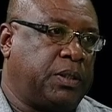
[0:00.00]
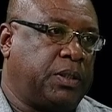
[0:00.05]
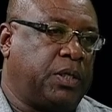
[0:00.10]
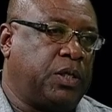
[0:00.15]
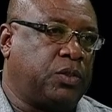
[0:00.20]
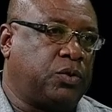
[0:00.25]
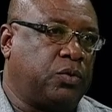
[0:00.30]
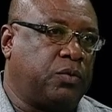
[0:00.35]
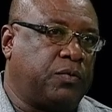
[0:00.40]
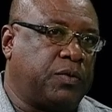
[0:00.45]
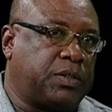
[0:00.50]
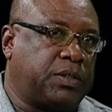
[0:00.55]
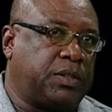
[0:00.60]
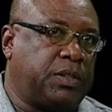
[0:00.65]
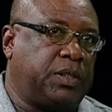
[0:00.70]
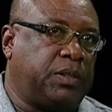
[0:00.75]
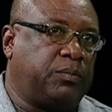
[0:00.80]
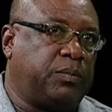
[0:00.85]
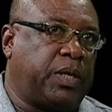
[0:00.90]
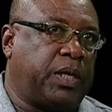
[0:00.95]
It's
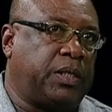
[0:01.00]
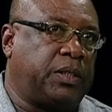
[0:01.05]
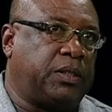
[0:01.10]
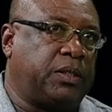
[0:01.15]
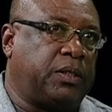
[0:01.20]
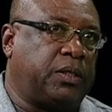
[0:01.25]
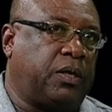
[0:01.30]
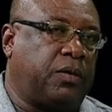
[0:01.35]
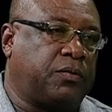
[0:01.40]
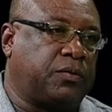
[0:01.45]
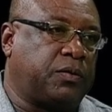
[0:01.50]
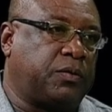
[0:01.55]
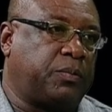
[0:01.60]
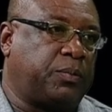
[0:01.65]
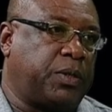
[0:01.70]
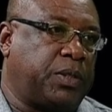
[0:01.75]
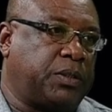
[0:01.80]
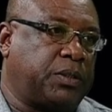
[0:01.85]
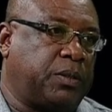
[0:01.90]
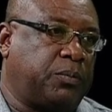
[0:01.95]
overseen by the Office of the
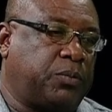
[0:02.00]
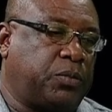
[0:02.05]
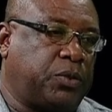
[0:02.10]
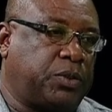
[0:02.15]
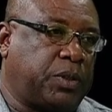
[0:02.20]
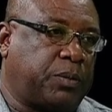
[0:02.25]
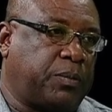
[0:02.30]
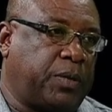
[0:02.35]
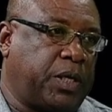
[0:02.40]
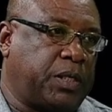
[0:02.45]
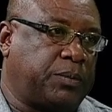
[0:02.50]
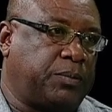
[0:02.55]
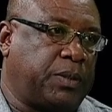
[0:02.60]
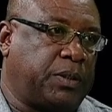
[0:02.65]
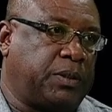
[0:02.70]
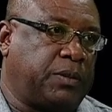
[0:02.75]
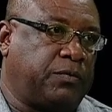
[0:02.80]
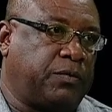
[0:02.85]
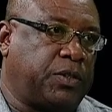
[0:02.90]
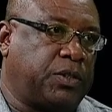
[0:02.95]
President Project Management
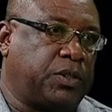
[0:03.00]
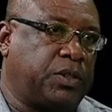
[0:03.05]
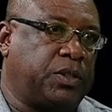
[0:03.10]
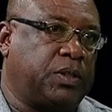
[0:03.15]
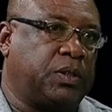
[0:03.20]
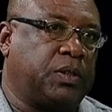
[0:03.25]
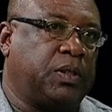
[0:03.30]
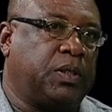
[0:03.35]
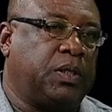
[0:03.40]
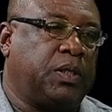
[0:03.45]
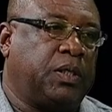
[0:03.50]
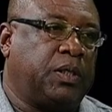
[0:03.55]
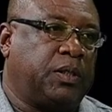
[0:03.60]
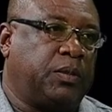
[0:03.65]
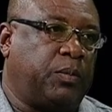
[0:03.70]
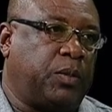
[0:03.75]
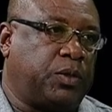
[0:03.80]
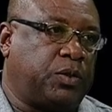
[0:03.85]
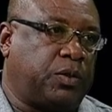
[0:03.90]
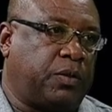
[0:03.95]
Division, the
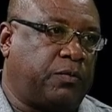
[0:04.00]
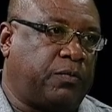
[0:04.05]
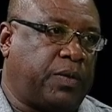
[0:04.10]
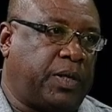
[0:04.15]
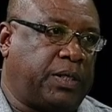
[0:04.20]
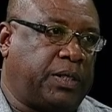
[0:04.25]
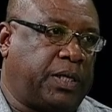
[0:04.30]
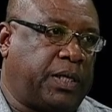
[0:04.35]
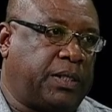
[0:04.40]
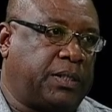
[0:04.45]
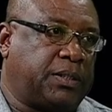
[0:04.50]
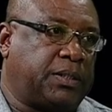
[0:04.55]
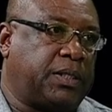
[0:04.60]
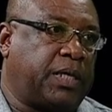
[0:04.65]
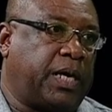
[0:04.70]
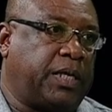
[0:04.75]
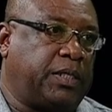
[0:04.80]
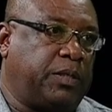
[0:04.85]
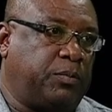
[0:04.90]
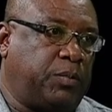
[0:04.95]
Ministry of Finance, the
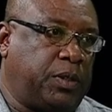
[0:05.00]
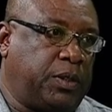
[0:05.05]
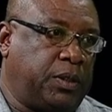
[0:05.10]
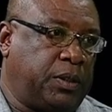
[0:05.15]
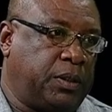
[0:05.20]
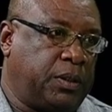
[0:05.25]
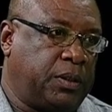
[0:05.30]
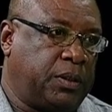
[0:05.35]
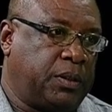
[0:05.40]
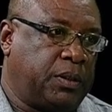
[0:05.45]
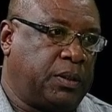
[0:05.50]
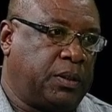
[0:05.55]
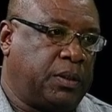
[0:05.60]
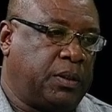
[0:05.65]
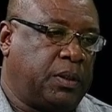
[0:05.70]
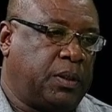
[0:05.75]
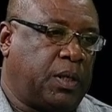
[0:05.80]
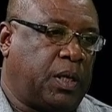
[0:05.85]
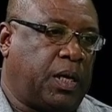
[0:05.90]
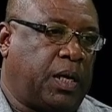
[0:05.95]
IDB,
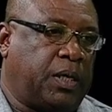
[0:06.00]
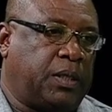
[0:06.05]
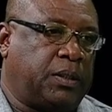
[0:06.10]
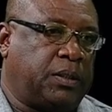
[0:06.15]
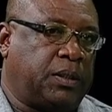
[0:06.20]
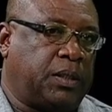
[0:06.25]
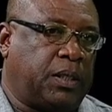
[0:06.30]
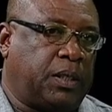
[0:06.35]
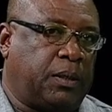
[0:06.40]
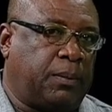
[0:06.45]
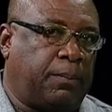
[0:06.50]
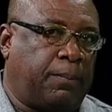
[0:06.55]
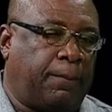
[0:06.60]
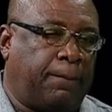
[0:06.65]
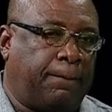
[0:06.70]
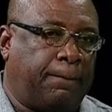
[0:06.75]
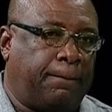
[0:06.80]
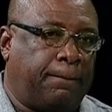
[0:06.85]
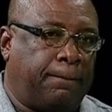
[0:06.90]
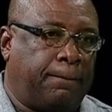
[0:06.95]
and
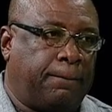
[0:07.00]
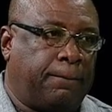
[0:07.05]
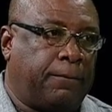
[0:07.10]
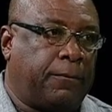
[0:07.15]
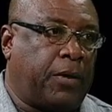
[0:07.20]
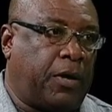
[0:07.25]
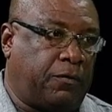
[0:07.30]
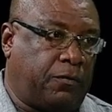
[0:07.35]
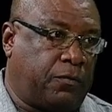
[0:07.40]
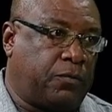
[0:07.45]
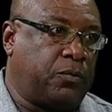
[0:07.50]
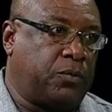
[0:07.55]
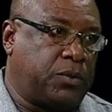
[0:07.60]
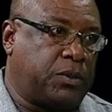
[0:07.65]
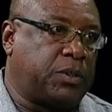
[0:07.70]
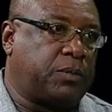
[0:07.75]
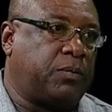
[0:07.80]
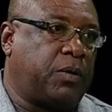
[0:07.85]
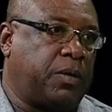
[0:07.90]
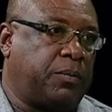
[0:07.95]
of course
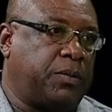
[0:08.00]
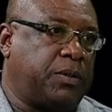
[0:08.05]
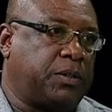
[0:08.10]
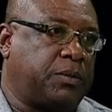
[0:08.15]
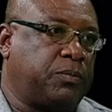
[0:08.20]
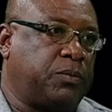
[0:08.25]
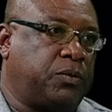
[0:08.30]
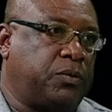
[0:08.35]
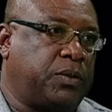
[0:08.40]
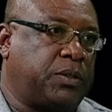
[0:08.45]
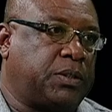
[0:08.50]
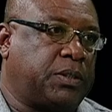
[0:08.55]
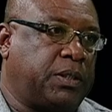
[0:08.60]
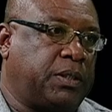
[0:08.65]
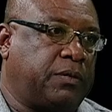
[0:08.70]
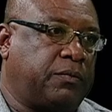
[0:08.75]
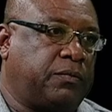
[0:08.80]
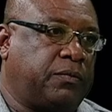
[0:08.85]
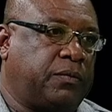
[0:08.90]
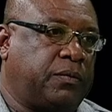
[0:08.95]
the Small Business Bureau
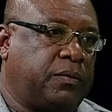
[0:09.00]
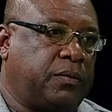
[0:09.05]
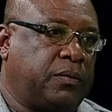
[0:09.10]
itself.